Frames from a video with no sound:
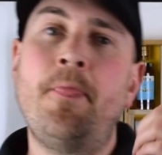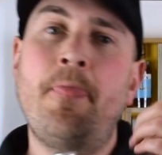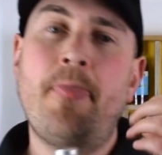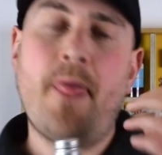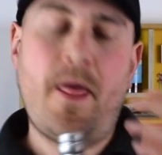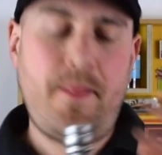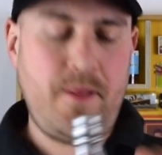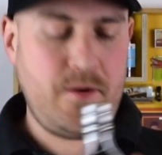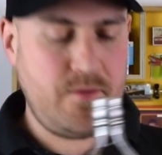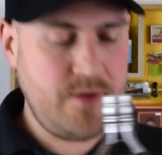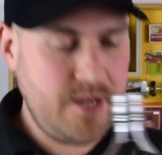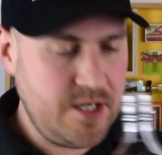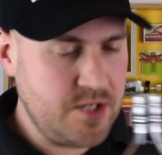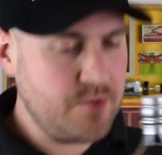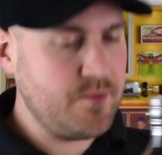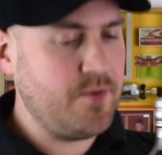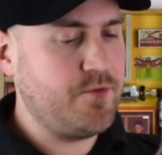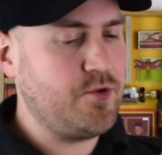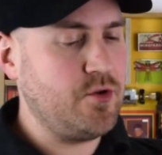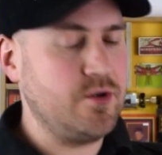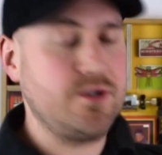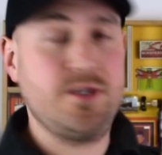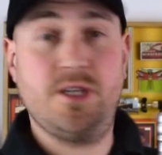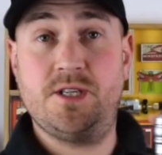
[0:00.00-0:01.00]
And the reason we've
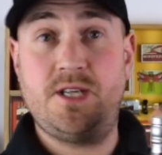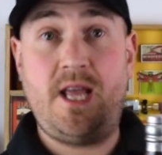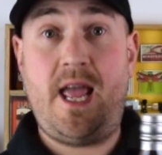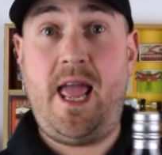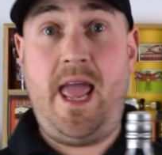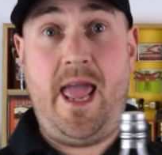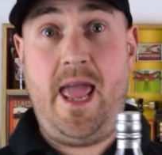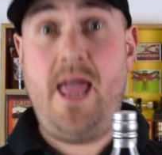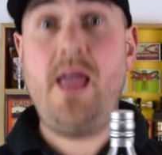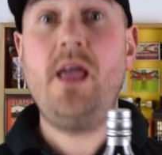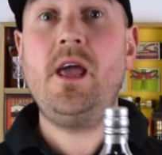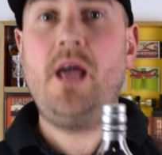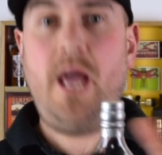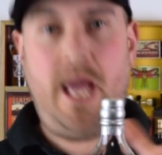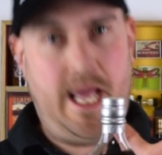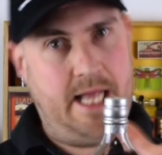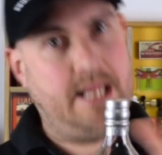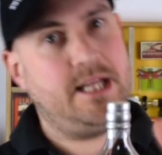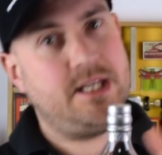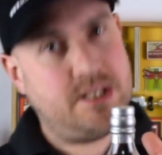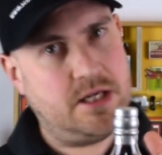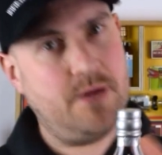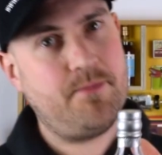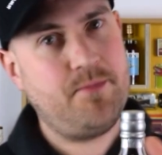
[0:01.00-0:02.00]
chosen this, A,
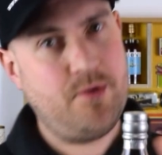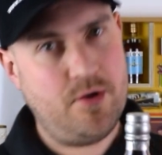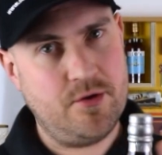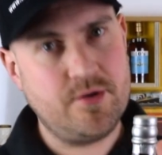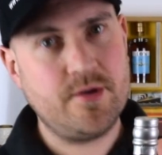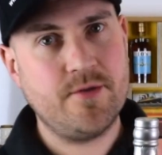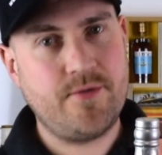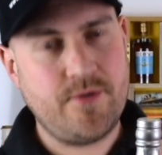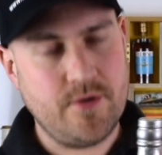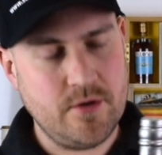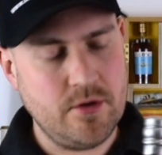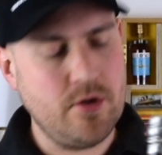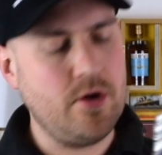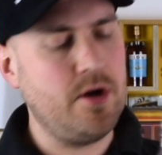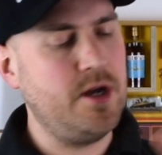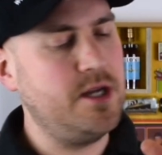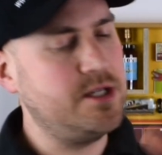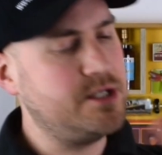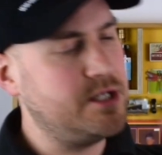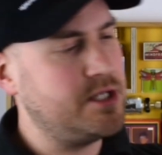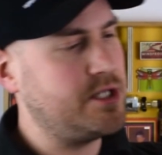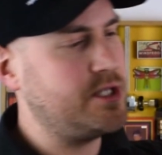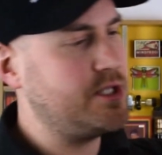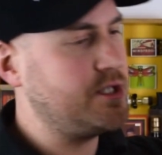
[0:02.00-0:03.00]
it's a beautiful lot.
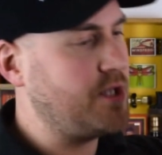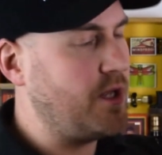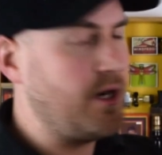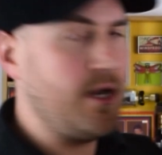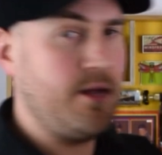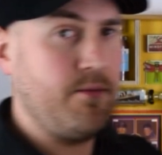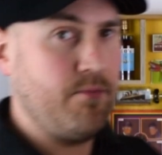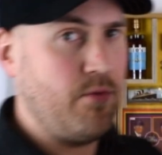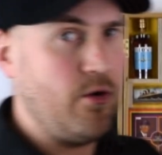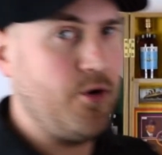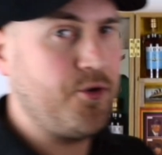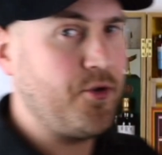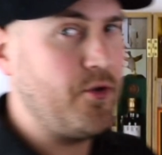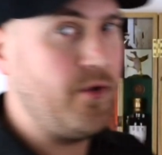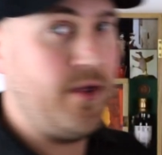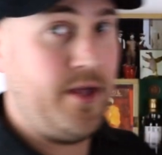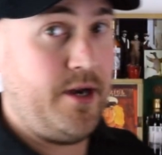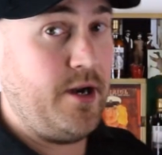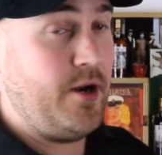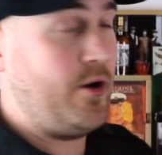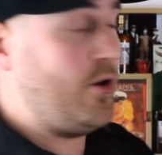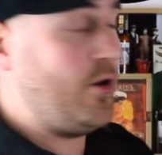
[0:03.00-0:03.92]
It's a stunning bottle in and